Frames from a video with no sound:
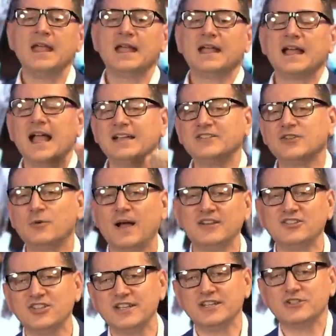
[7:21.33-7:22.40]
Guys,
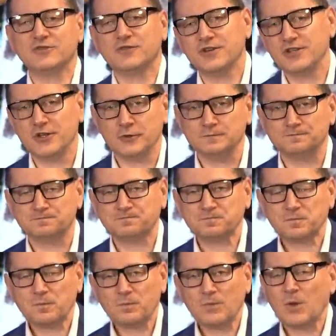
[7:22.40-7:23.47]
question is for you.
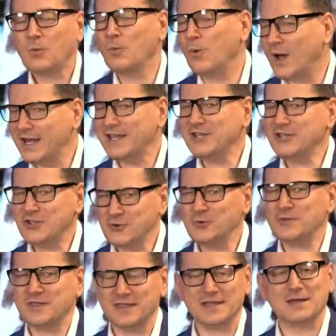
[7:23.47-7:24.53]
What do
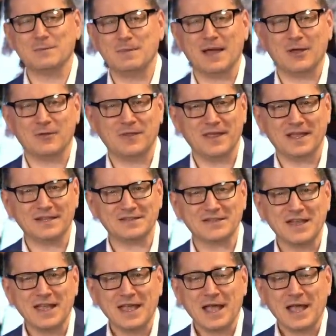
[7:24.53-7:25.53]
you think about this?